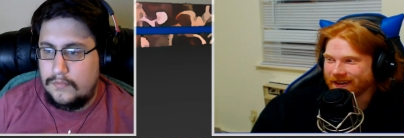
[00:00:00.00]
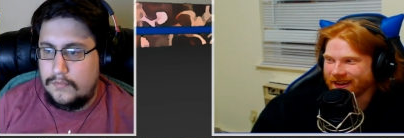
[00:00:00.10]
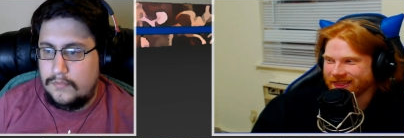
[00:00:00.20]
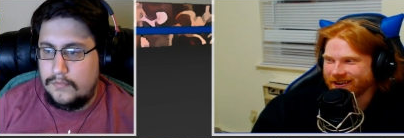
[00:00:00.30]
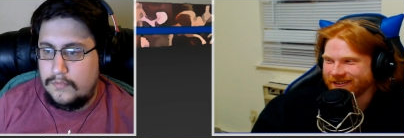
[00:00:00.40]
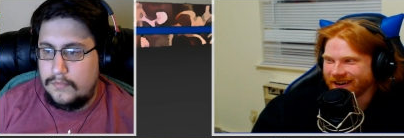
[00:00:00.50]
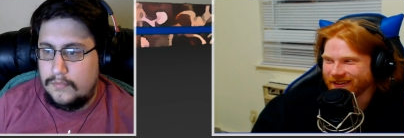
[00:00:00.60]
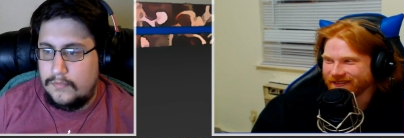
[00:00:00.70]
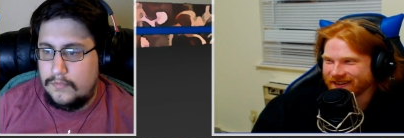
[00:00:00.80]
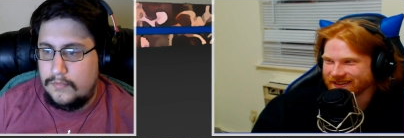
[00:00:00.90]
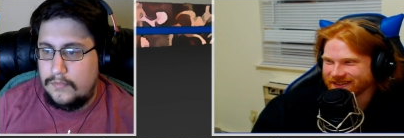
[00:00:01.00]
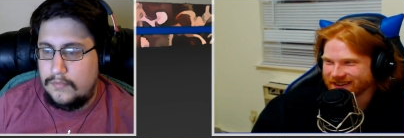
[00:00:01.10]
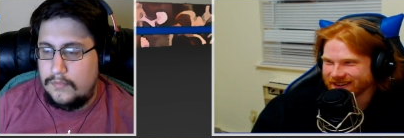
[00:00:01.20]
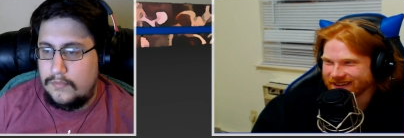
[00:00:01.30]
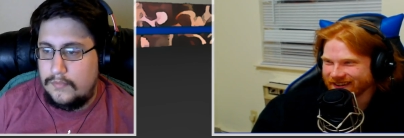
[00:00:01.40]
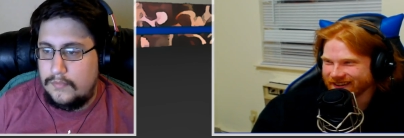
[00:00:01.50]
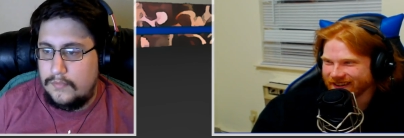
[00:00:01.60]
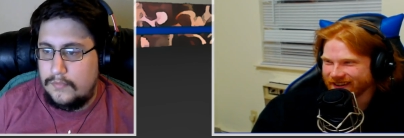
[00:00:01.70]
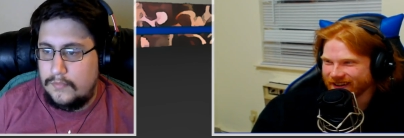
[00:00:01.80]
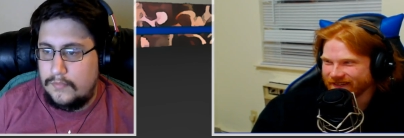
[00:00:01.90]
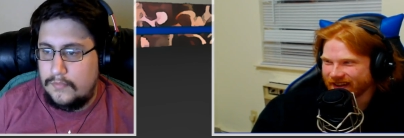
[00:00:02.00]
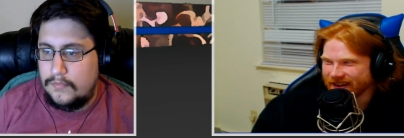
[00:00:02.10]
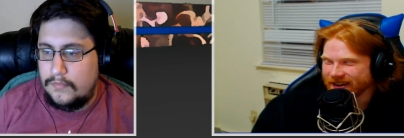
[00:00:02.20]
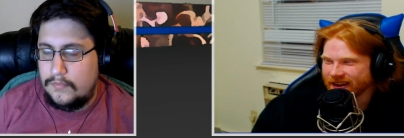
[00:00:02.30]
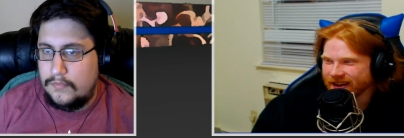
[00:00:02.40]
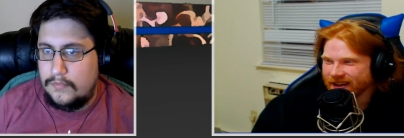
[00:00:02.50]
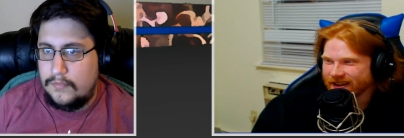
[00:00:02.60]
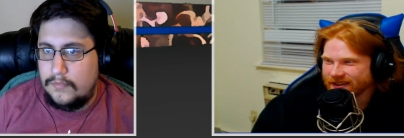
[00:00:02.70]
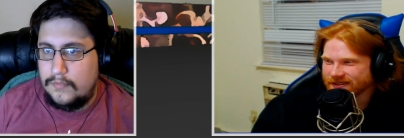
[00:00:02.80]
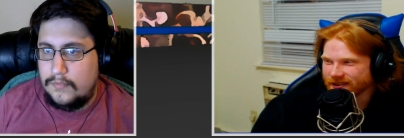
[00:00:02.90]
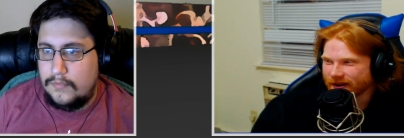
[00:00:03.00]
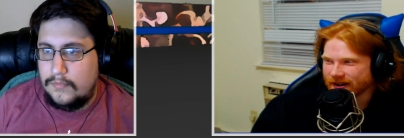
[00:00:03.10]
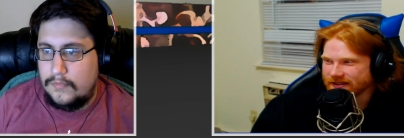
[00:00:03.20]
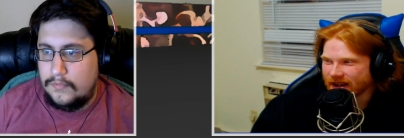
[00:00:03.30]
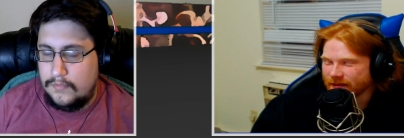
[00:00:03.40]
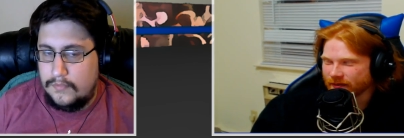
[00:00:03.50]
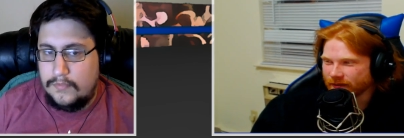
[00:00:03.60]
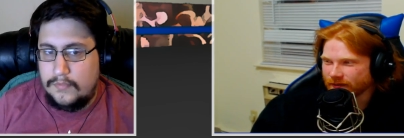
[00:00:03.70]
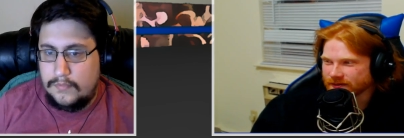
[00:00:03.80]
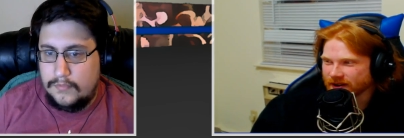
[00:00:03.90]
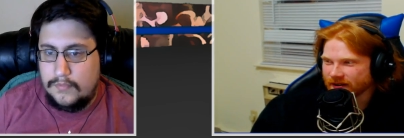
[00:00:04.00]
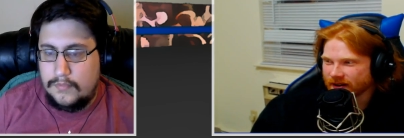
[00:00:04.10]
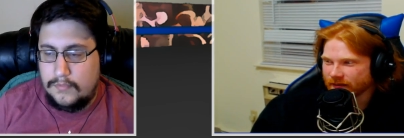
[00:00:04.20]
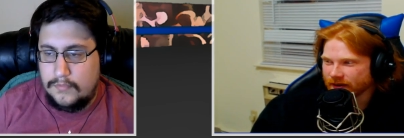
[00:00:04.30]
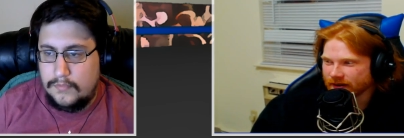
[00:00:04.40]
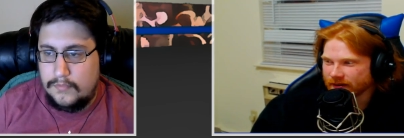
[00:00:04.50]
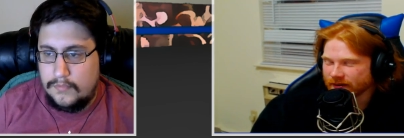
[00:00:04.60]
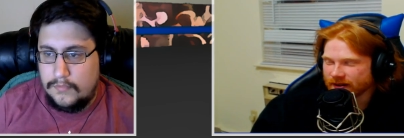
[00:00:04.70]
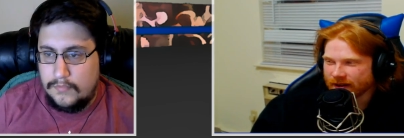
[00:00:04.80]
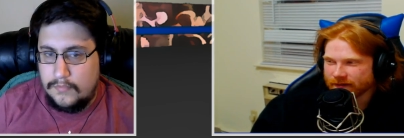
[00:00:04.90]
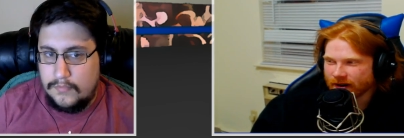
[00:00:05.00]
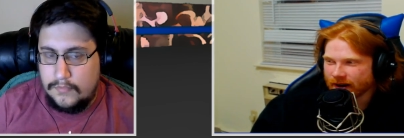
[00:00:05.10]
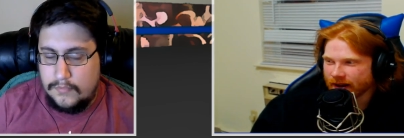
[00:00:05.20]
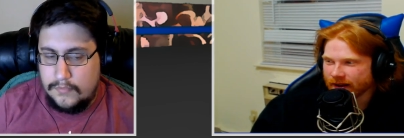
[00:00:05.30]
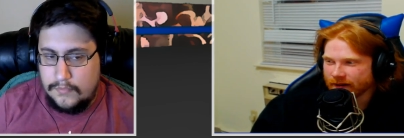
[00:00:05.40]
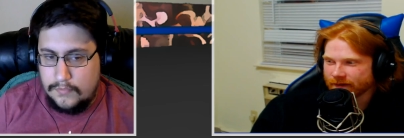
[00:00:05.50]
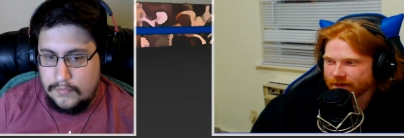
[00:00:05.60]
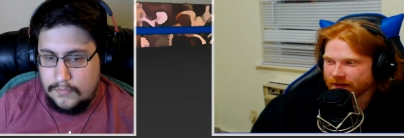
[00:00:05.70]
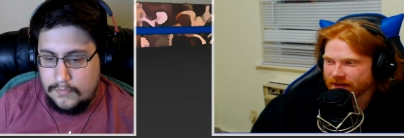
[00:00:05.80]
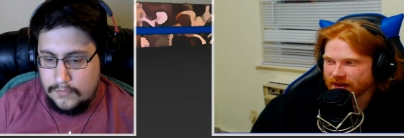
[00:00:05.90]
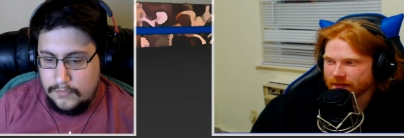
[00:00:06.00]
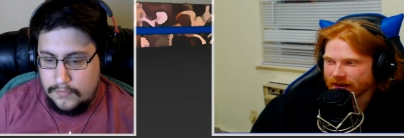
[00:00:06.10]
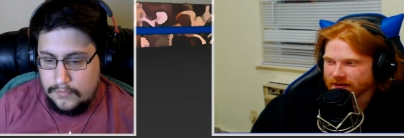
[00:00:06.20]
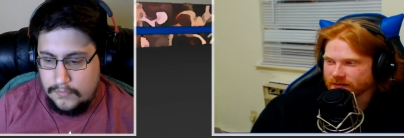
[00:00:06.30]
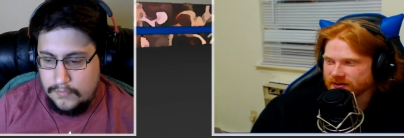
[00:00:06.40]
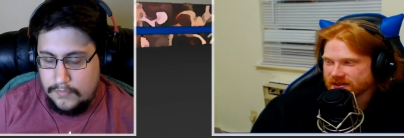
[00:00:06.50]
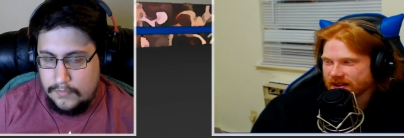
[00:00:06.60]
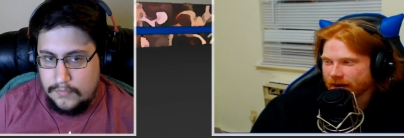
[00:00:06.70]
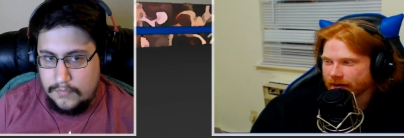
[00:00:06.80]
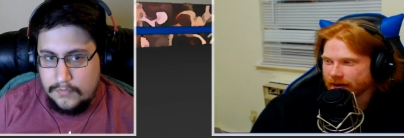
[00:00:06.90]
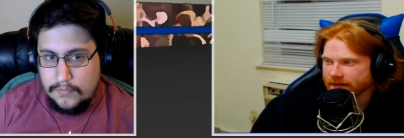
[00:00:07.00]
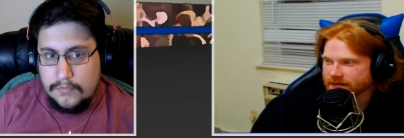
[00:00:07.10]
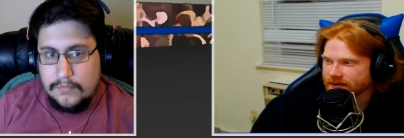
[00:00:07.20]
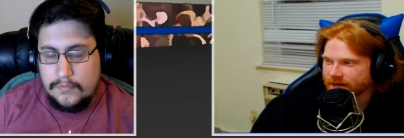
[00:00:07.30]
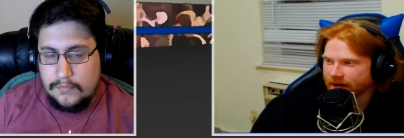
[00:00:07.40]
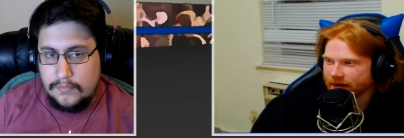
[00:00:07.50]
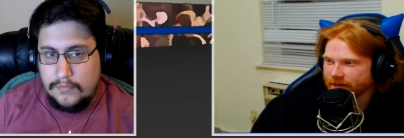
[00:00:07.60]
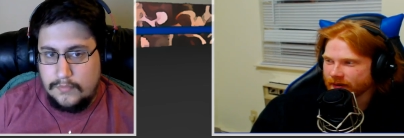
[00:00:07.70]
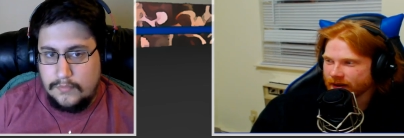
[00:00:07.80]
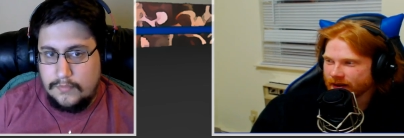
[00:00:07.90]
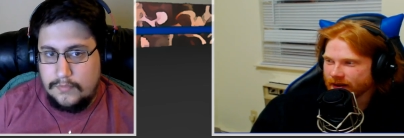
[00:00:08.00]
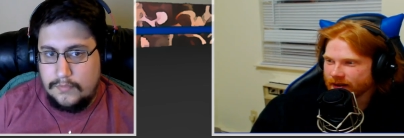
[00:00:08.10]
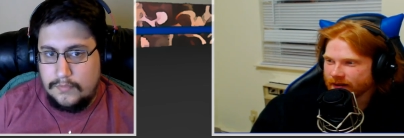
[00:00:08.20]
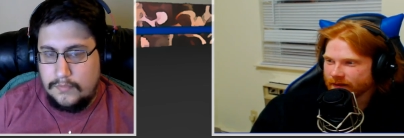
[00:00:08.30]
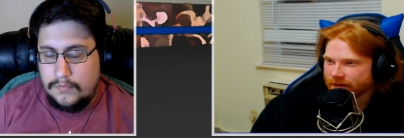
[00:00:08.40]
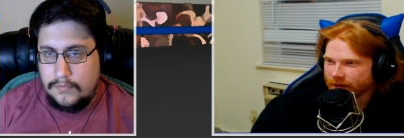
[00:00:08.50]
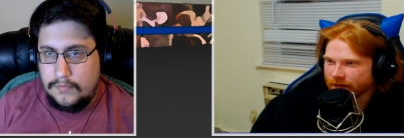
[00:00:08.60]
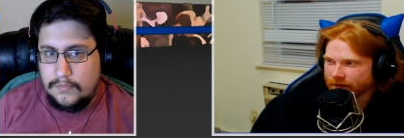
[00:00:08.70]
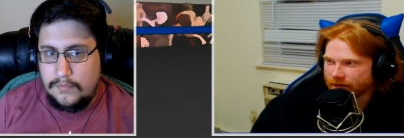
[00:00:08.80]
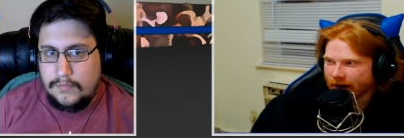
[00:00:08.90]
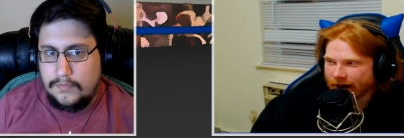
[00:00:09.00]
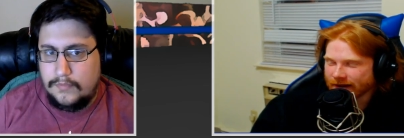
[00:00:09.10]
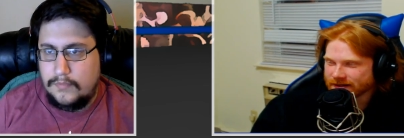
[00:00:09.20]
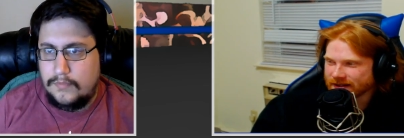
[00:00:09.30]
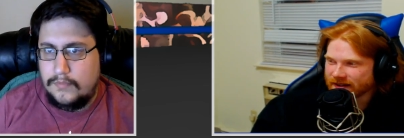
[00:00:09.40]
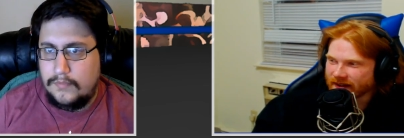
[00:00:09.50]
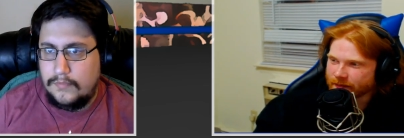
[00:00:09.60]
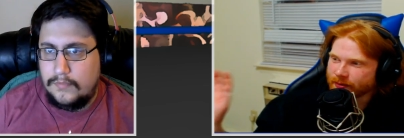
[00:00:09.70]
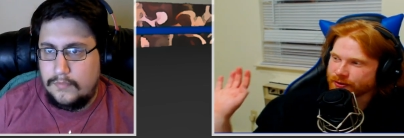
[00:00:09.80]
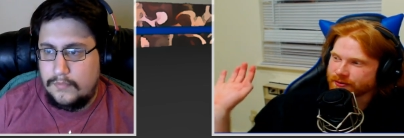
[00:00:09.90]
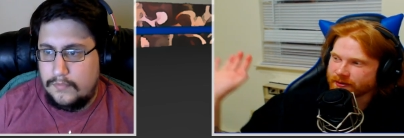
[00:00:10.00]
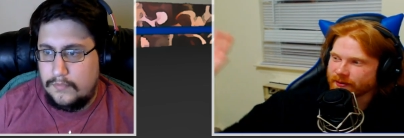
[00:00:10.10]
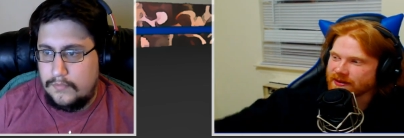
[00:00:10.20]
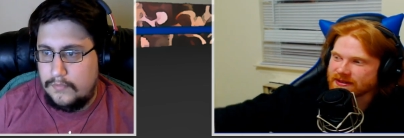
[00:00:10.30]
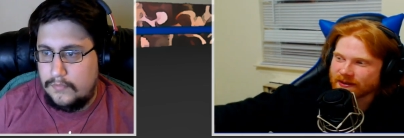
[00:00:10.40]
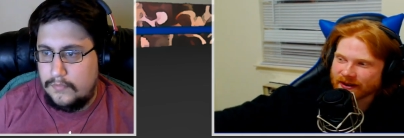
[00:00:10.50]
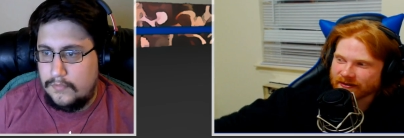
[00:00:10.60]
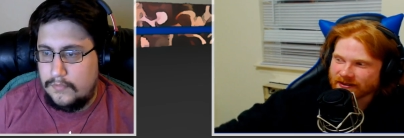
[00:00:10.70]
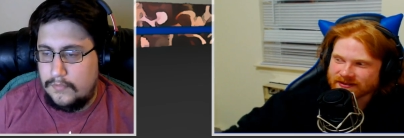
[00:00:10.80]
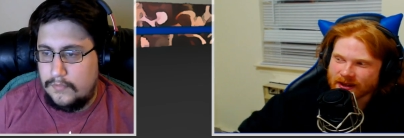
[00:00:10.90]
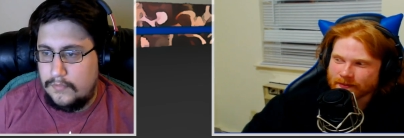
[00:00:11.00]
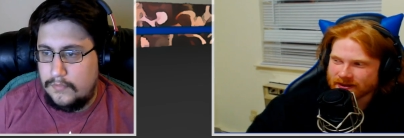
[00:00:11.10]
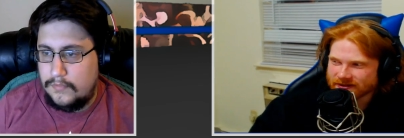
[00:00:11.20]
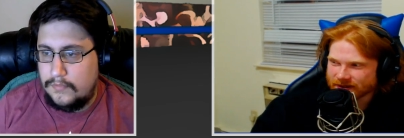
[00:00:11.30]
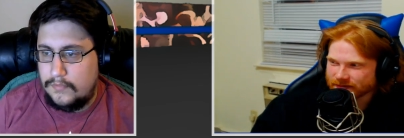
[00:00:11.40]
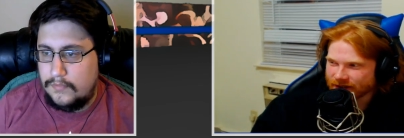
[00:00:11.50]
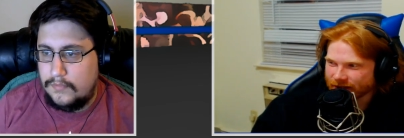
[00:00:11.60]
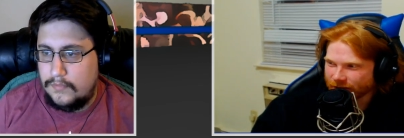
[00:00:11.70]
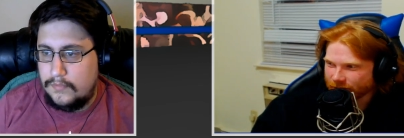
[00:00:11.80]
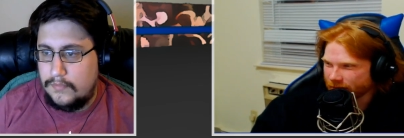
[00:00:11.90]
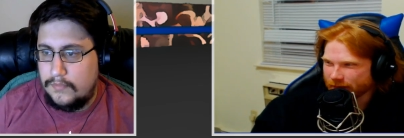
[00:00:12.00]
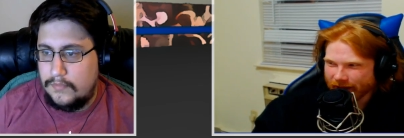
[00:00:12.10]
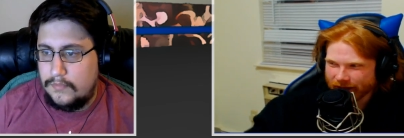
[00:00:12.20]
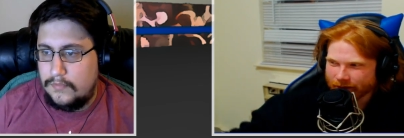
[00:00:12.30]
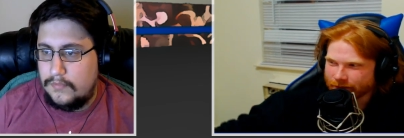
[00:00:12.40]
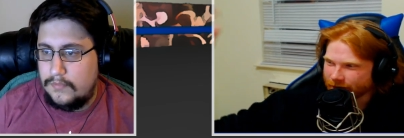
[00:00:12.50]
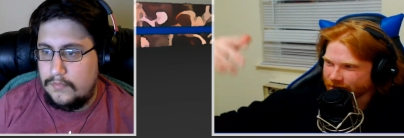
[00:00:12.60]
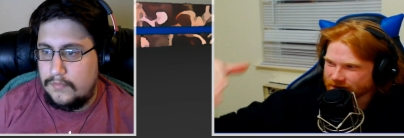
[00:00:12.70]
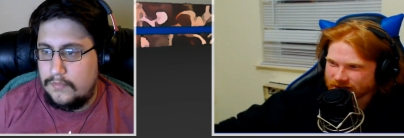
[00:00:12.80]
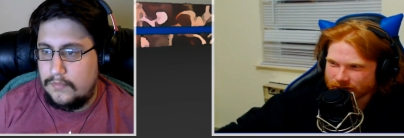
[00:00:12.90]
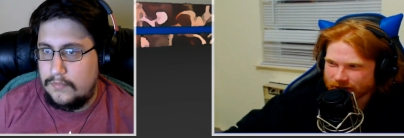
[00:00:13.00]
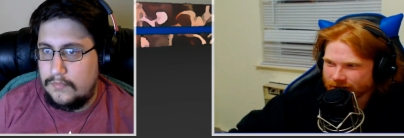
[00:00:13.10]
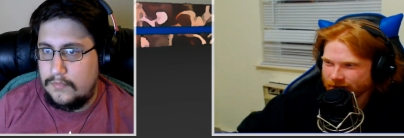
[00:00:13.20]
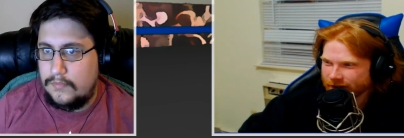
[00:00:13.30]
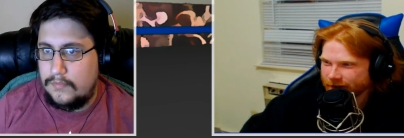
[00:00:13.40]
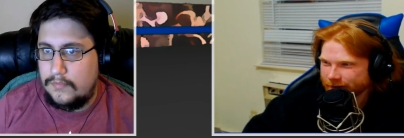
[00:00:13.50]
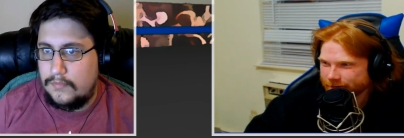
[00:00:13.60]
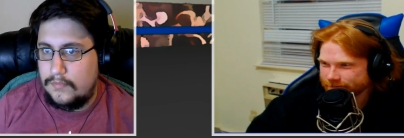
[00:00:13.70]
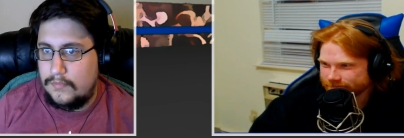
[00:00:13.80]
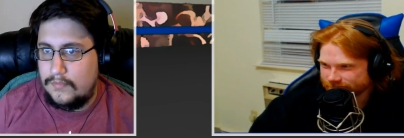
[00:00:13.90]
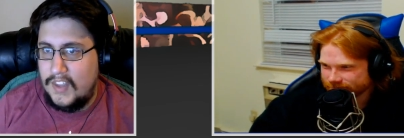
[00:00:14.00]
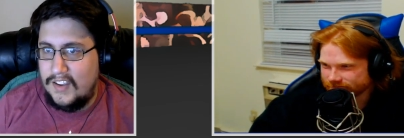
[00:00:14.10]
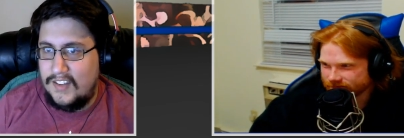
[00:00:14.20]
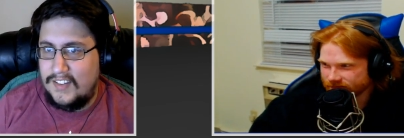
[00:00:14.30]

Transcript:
Speaker 1: and they're relevant to the event. So anytime before Saturday we can do it. Yeah, Friday if it depends. We'll see how it goes. If I'm mm-hmm. feeling fine, I just need to like push through it so I can reset my sleep cycle. Be like, yeah, fuck, let's do it. Yeah.